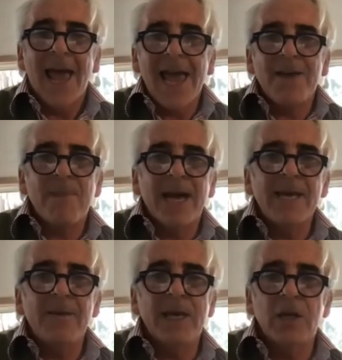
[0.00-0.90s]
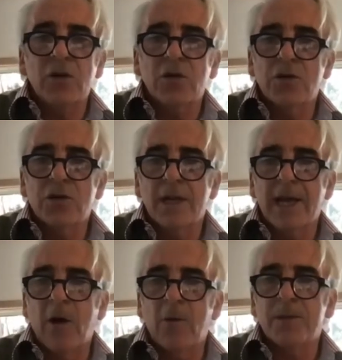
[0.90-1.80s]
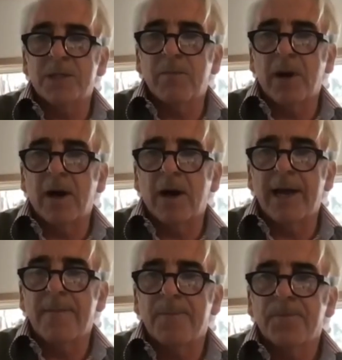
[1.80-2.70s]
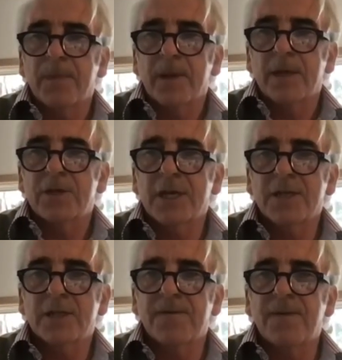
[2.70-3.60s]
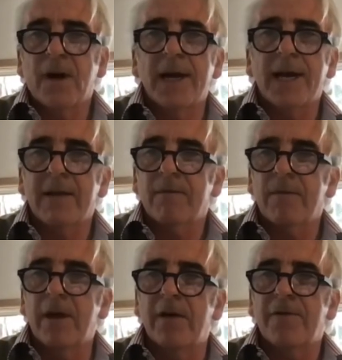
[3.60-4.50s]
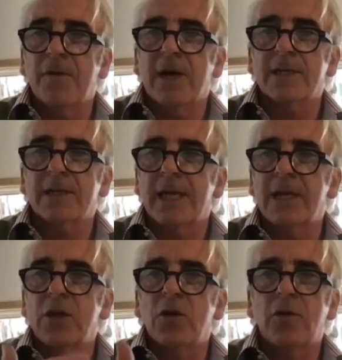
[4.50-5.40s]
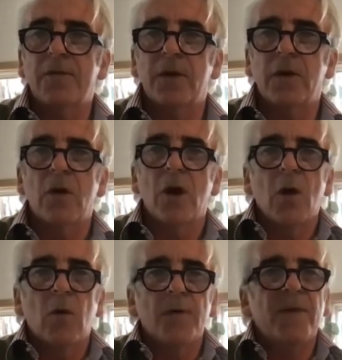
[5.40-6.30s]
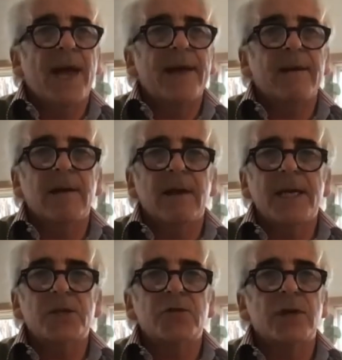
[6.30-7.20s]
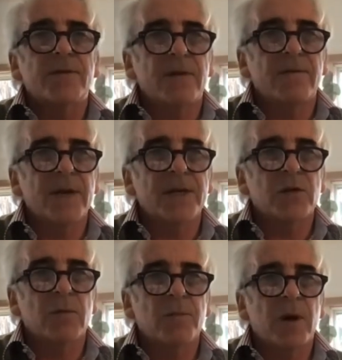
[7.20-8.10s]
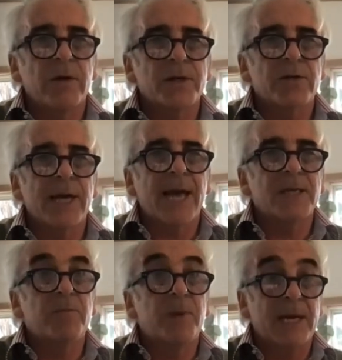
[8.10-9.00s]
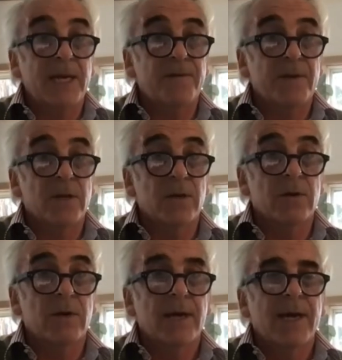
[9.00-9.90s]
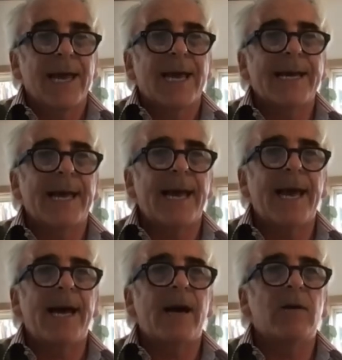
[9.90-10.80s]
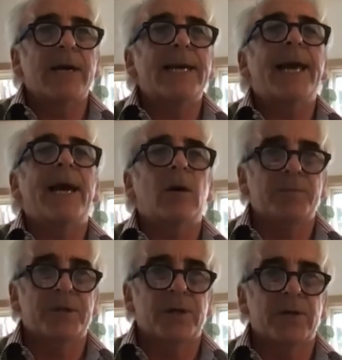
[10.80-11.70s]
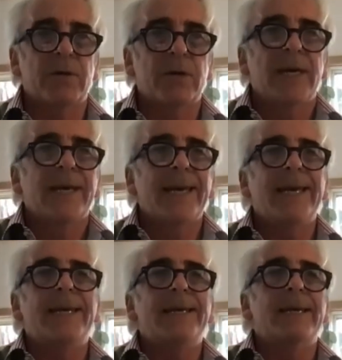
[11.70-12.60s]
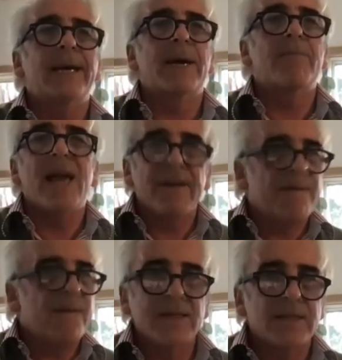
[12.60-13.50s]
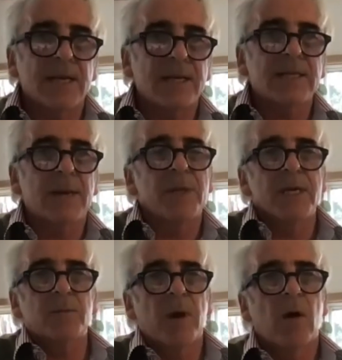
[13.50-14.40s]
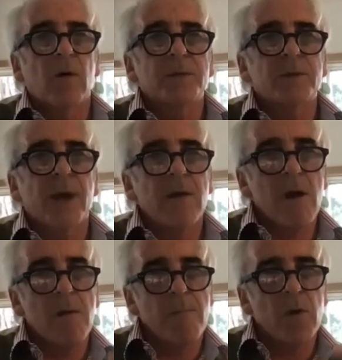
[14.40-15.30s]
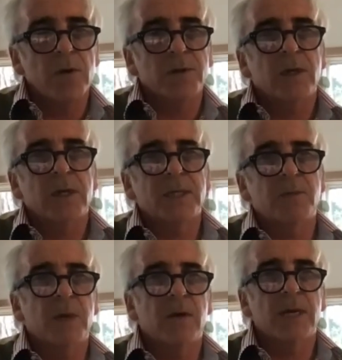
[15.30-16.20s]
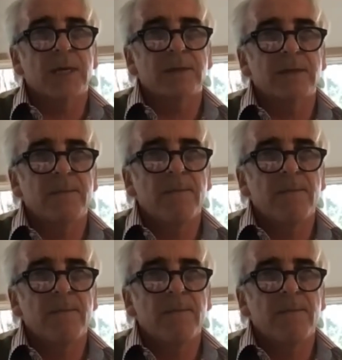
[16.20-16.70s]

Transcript: And maybe you could help us by just defining for us, in your view, what that history of confessional poetry has been for you and how it helped you in manifesting some of these poems about your own personal experience.